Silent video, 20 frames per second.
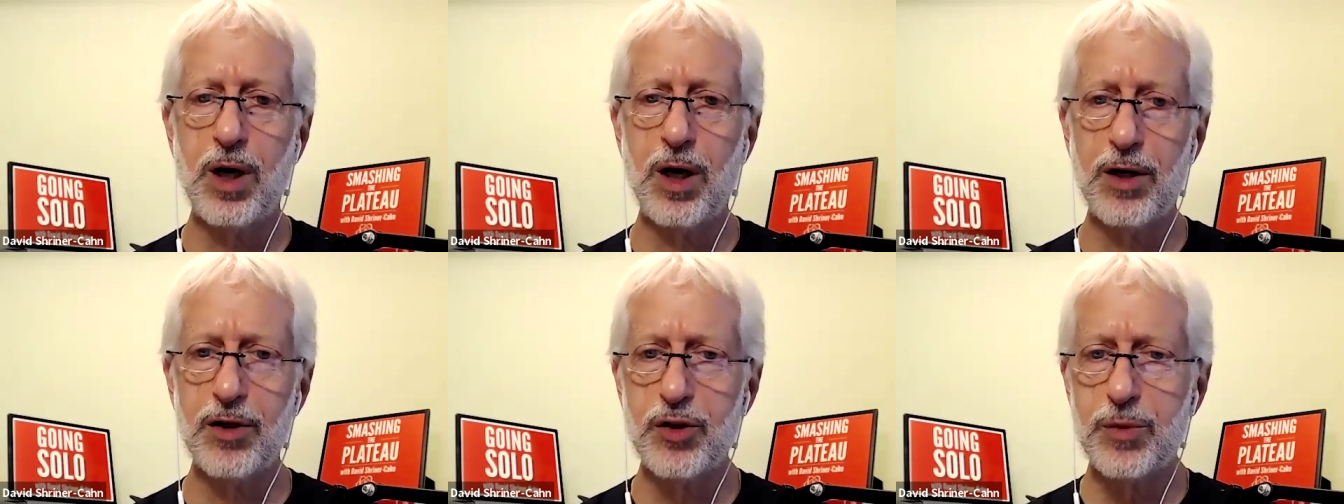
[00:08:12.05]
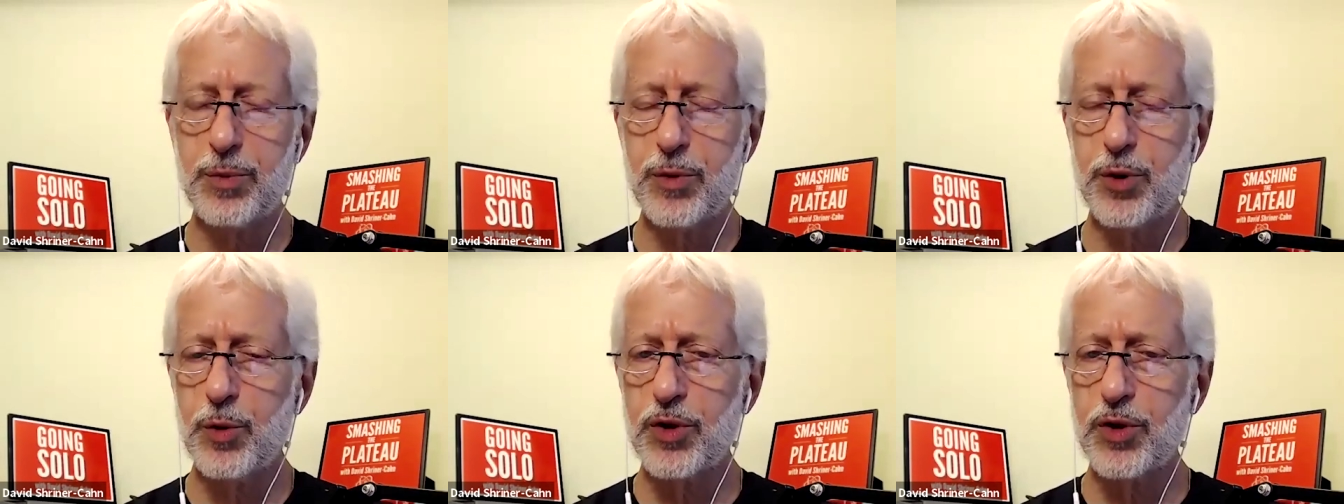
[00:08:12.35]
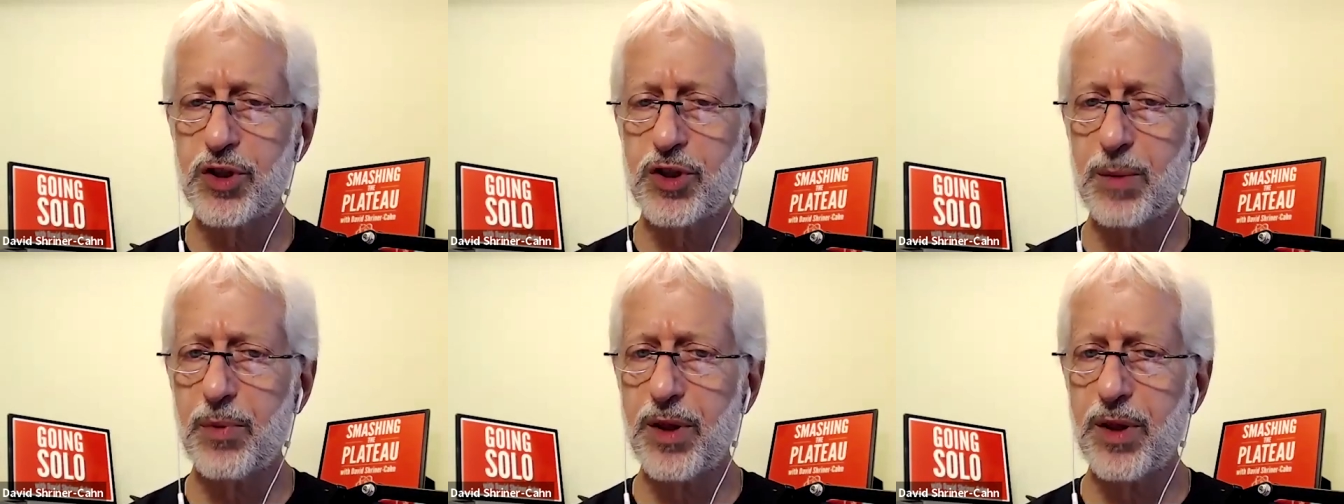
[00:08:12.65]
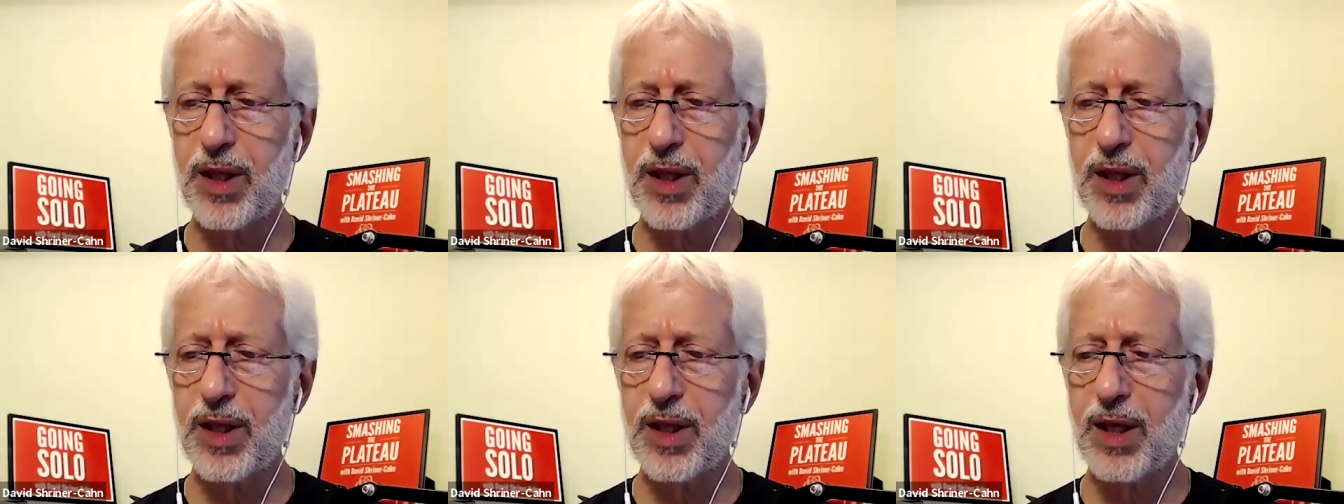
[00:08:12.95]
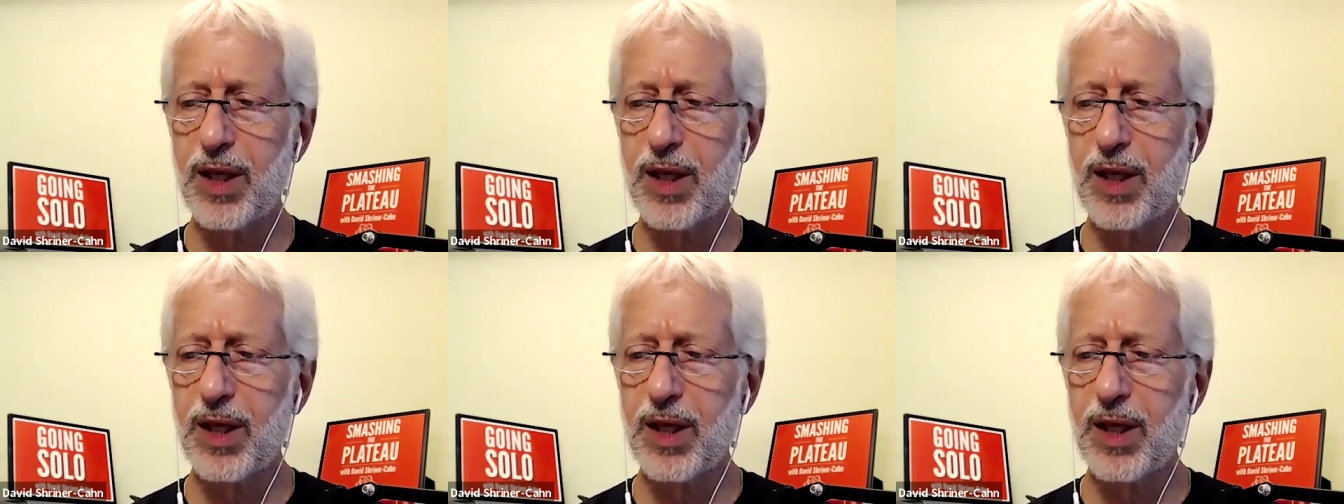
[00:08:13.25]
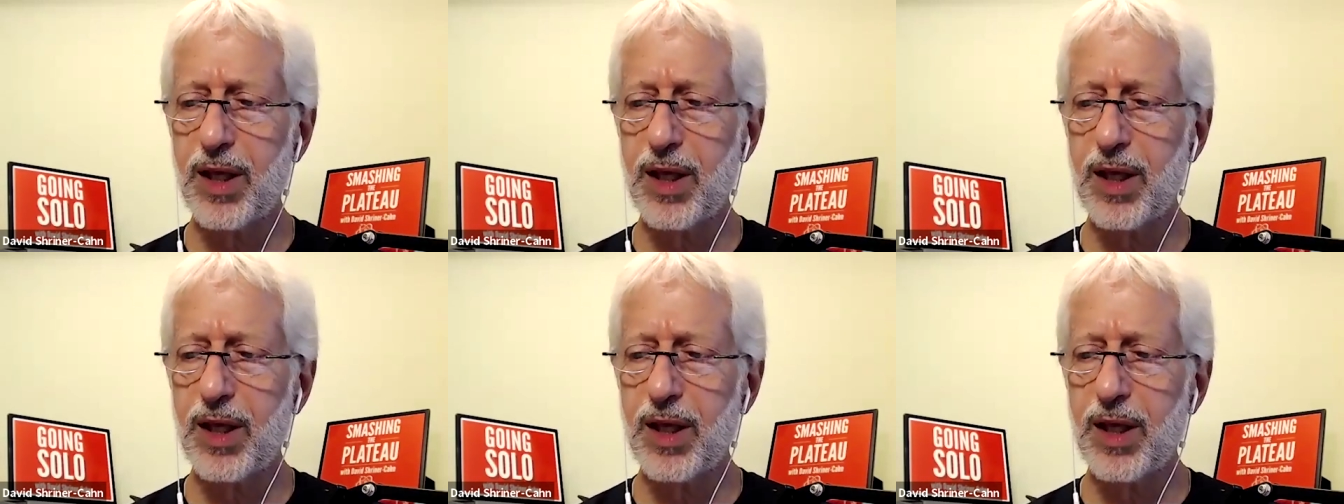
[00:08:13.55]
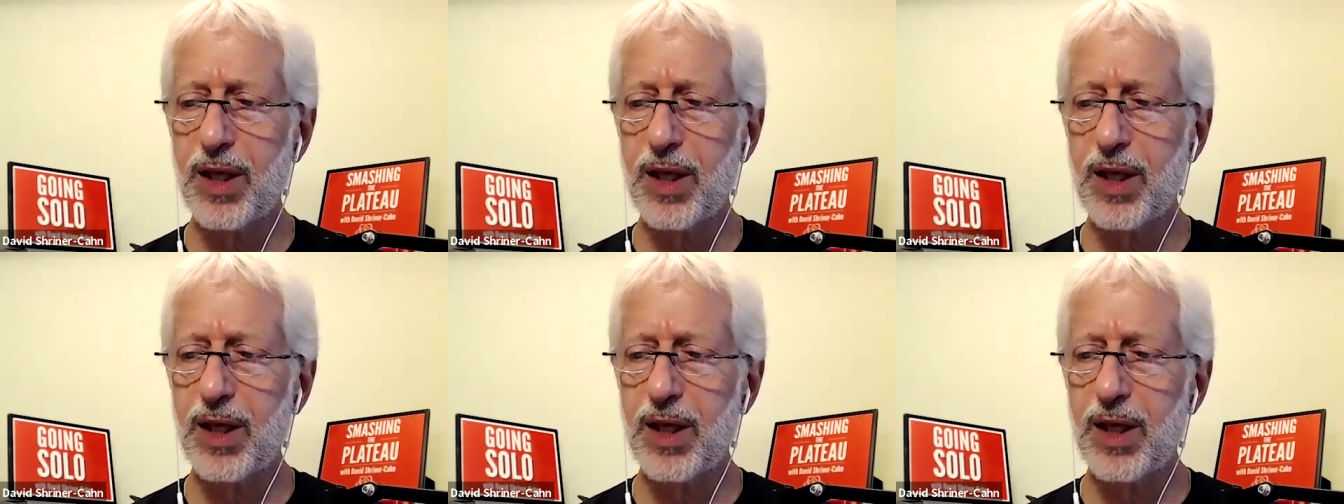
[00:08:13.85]
entrepreneurship thing.
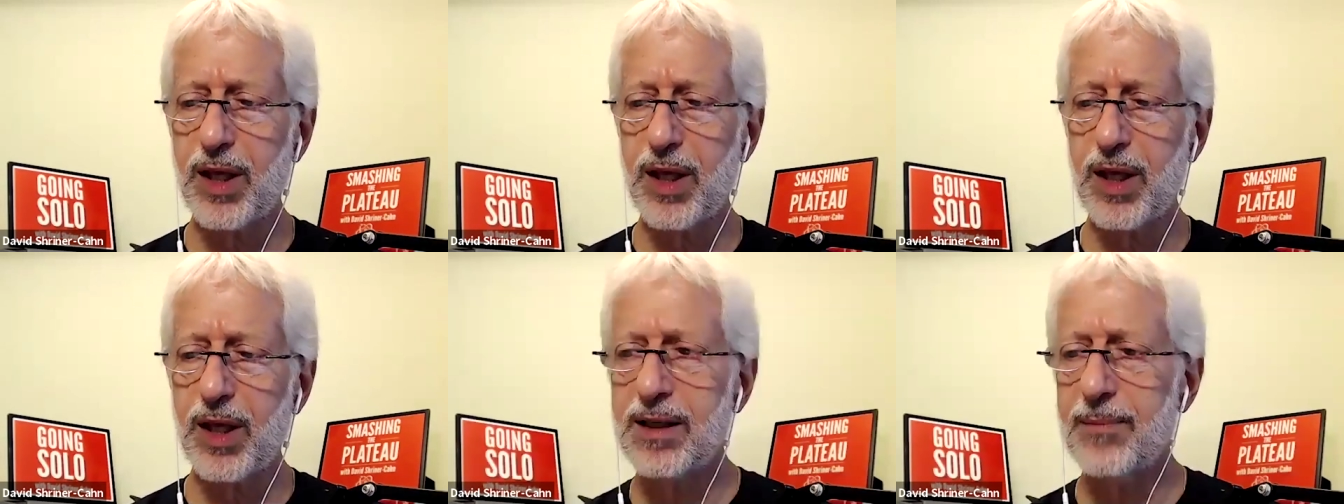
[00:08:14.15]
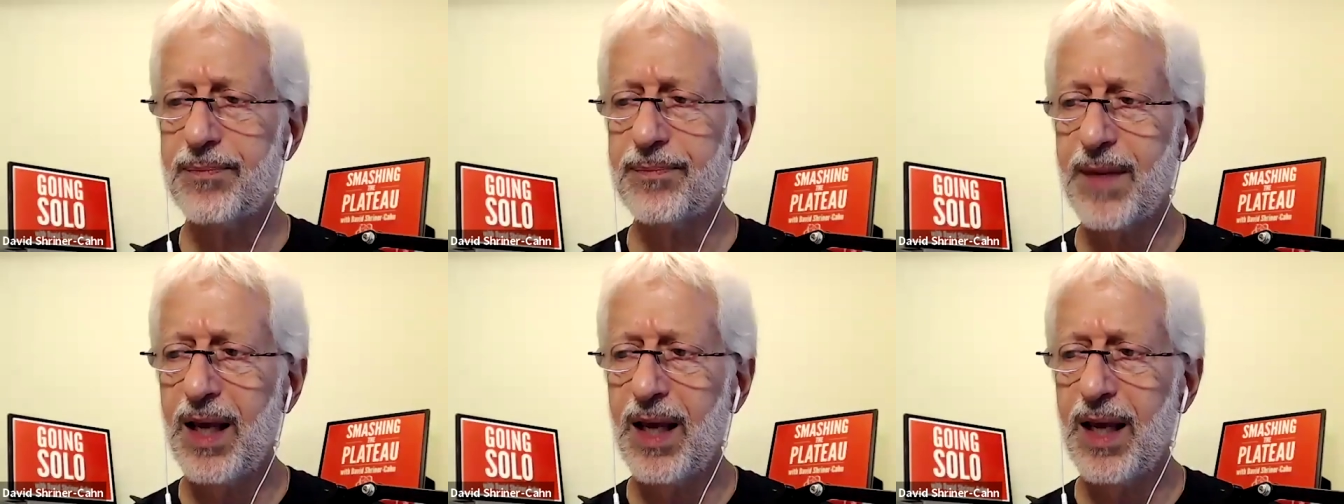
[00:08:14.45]
And, um,